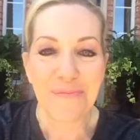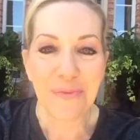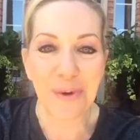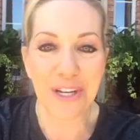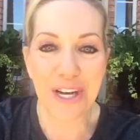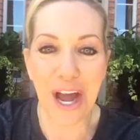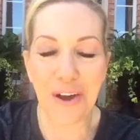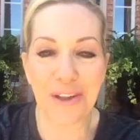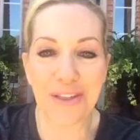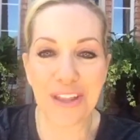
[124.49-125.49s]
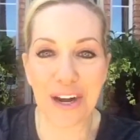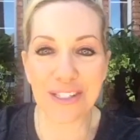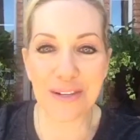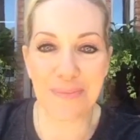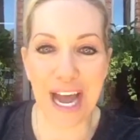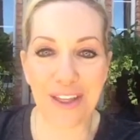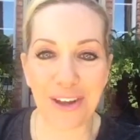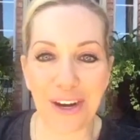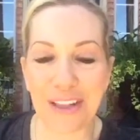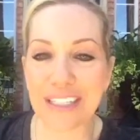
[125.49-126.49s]
Well, there's a
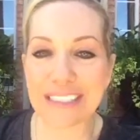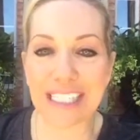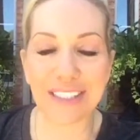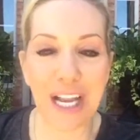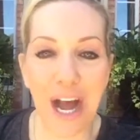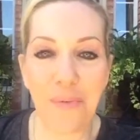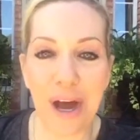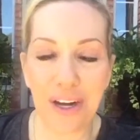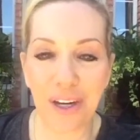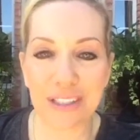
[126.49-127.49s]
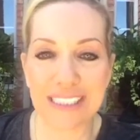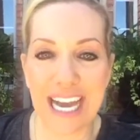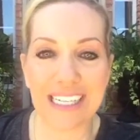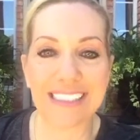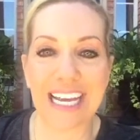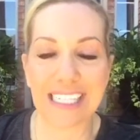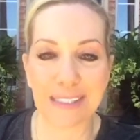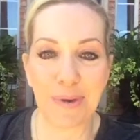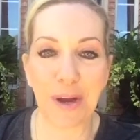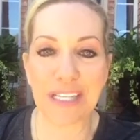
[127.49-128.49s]
mother that does not want her son to
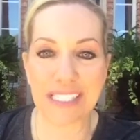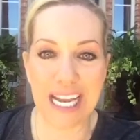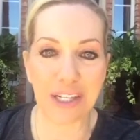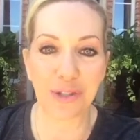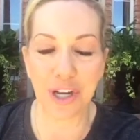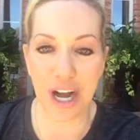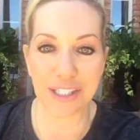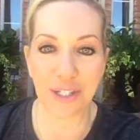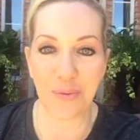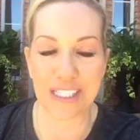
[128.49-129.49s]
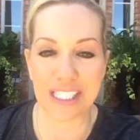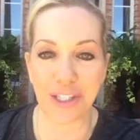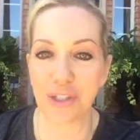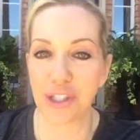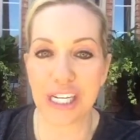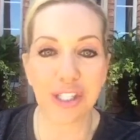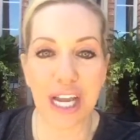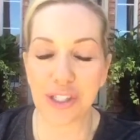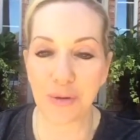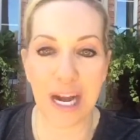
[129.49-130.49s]
experience natural consequences. So she's
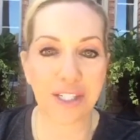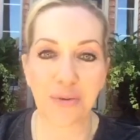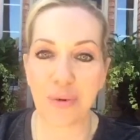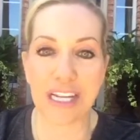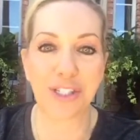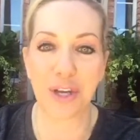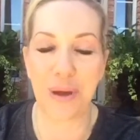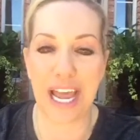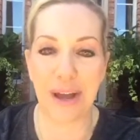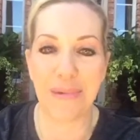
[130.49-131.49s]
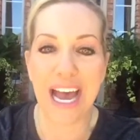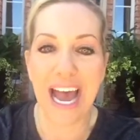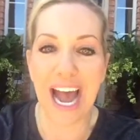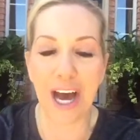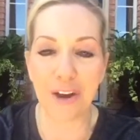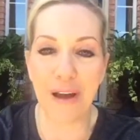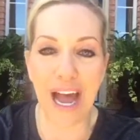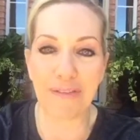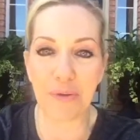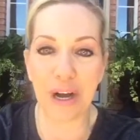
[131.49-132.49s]
like trying to rescue him out of
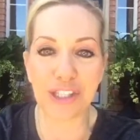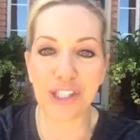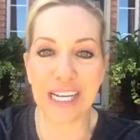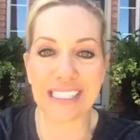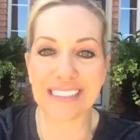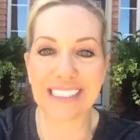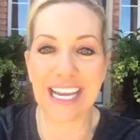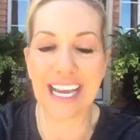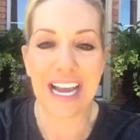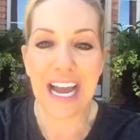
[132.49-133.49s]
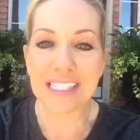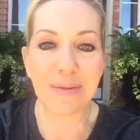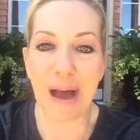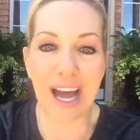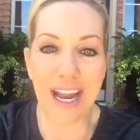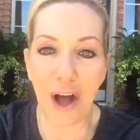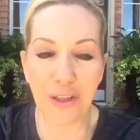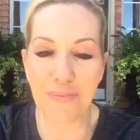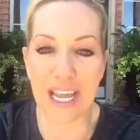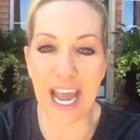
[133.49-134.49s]
having what she could see some
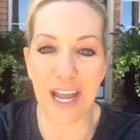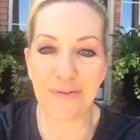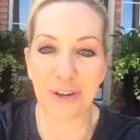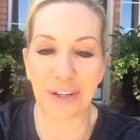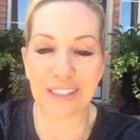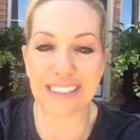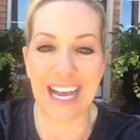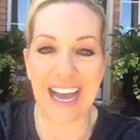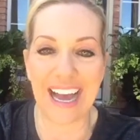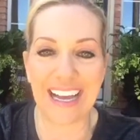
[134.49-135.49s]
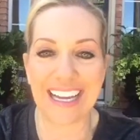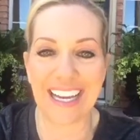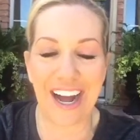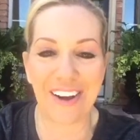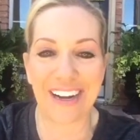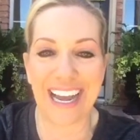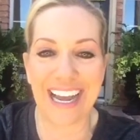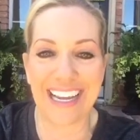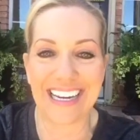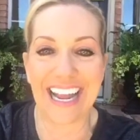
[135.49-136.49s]
unhealthy behaviors,
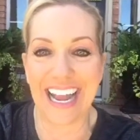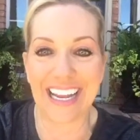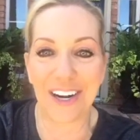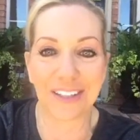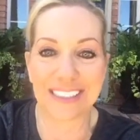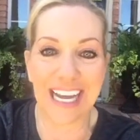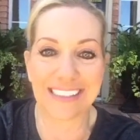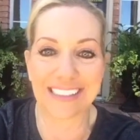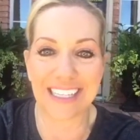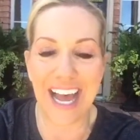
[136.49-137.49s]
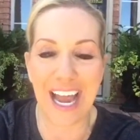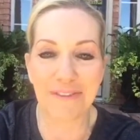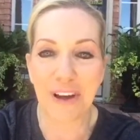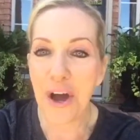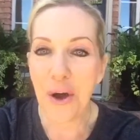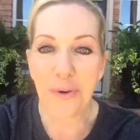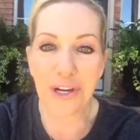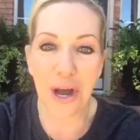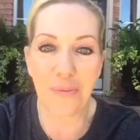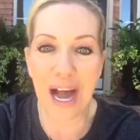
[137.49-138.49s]
in her son's life. Well,
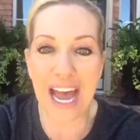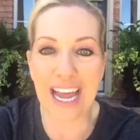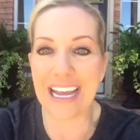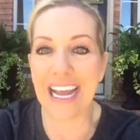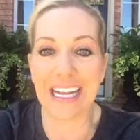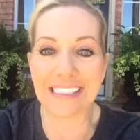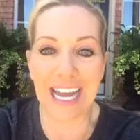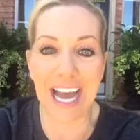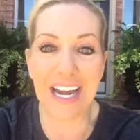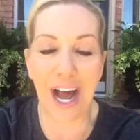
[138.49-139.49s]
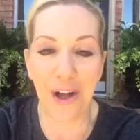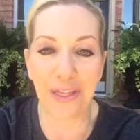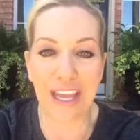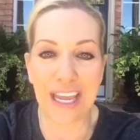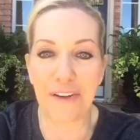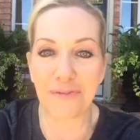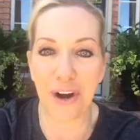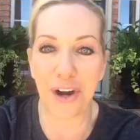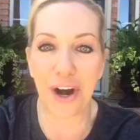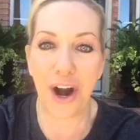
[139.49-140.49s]
you know what? It's unhealthy
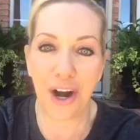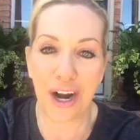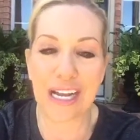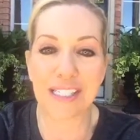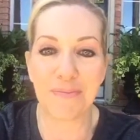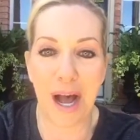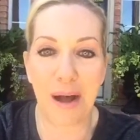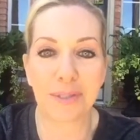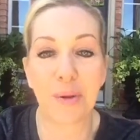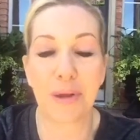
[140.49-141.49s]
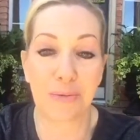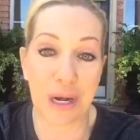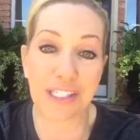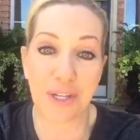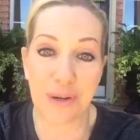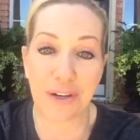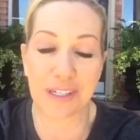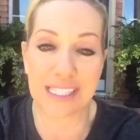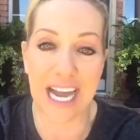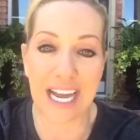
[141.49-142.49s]
for her as a mom to be rescuing her
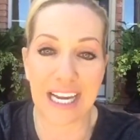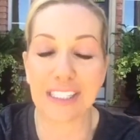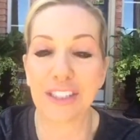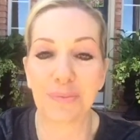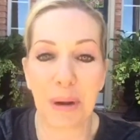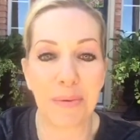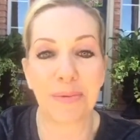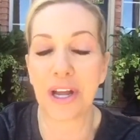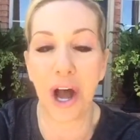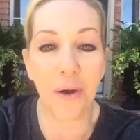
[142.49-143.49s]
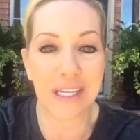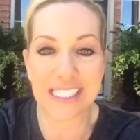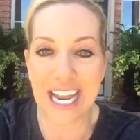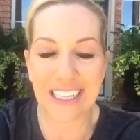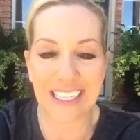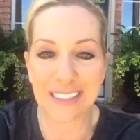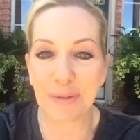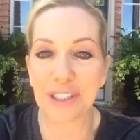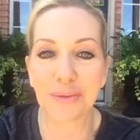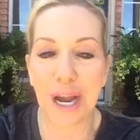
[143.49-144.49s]
son. And she's probably always done this,
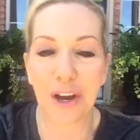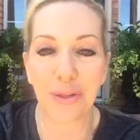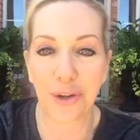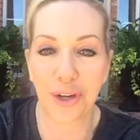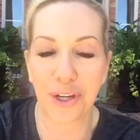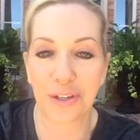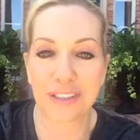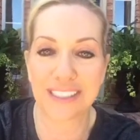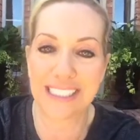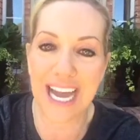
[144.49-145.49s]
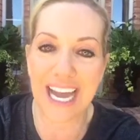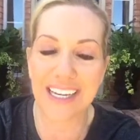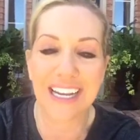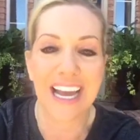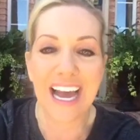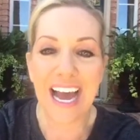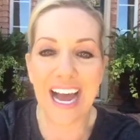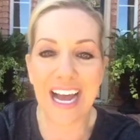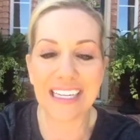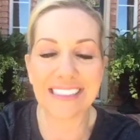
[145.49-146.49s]
which is why her 30-year-old son
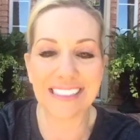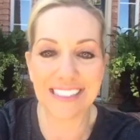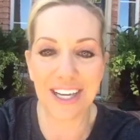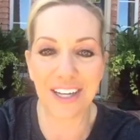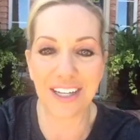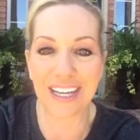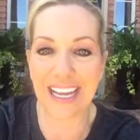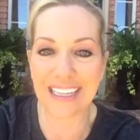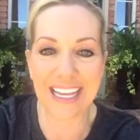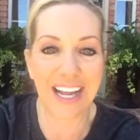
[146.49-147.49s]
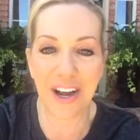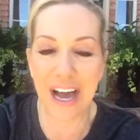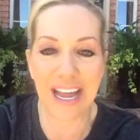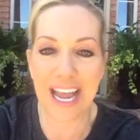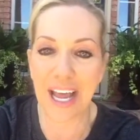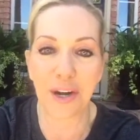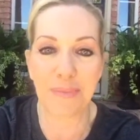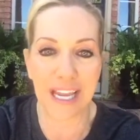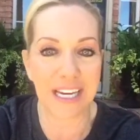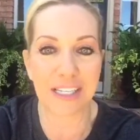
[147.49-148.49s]
still cannot handle
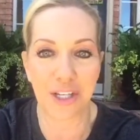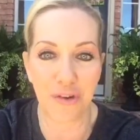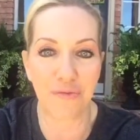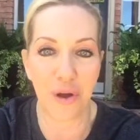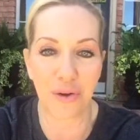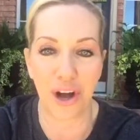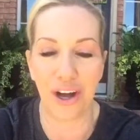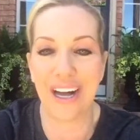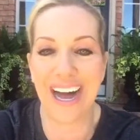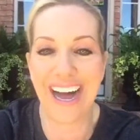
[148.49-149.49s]
making his own phone call.